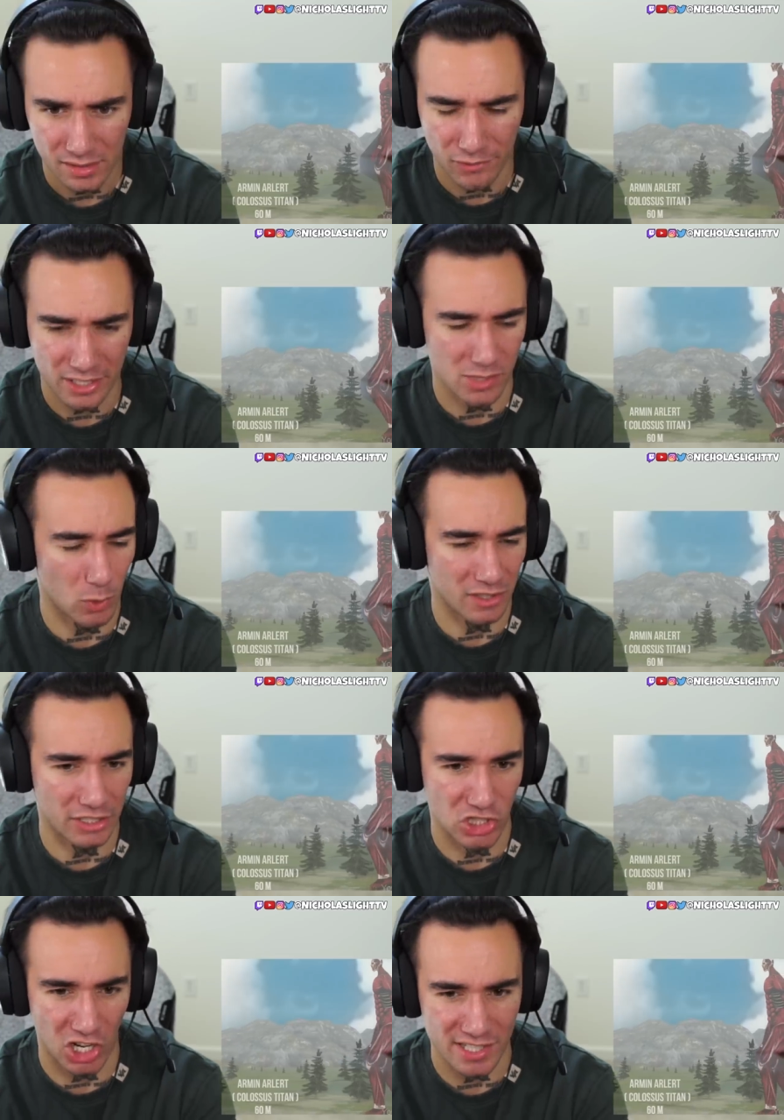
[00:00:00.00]
The fuck he's wearing
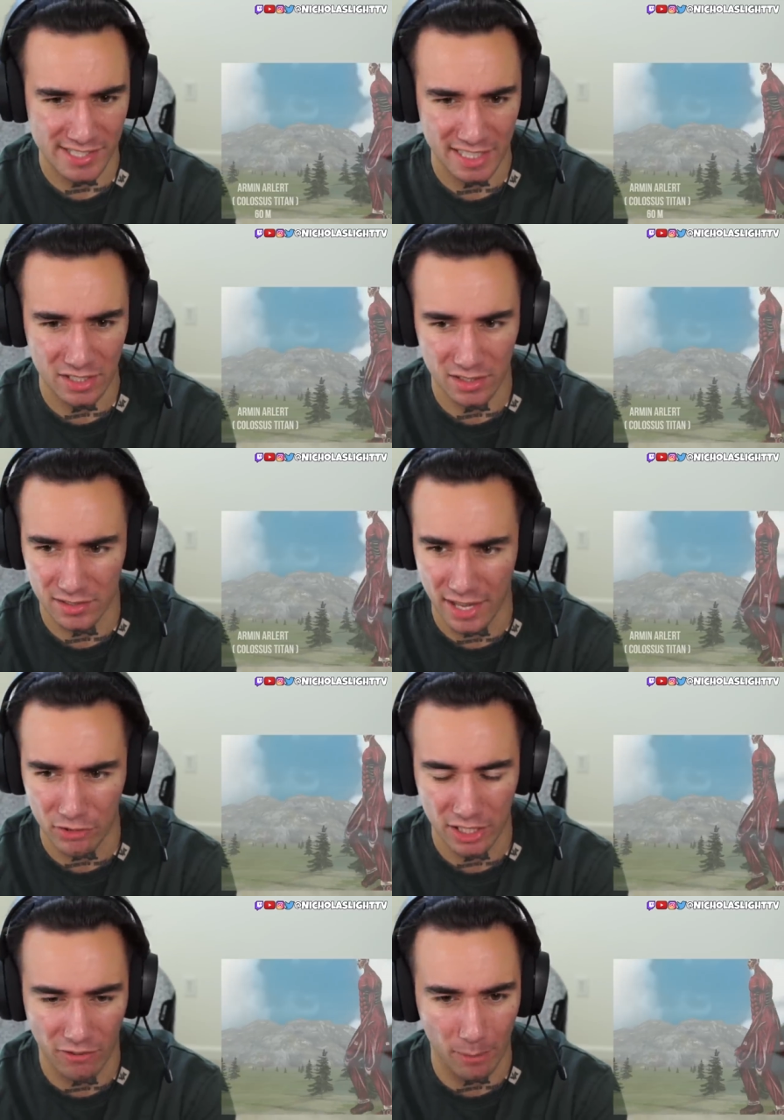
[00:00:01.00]
like John Cena
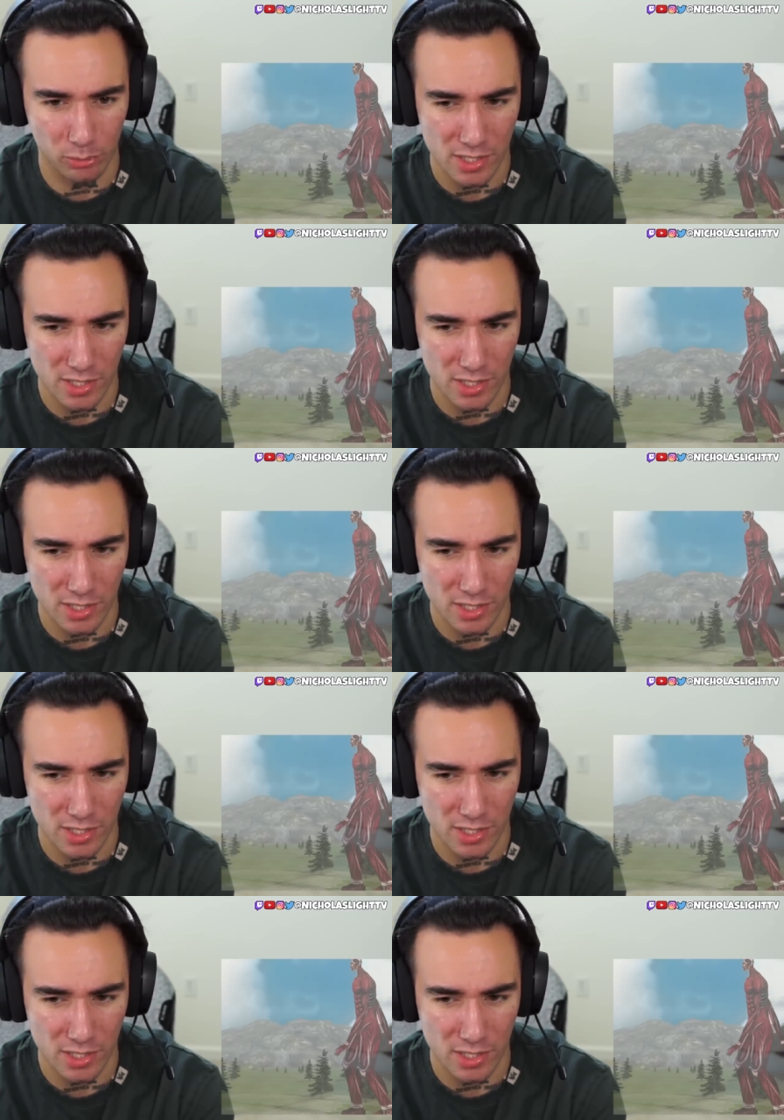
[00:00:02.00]
Never Give Up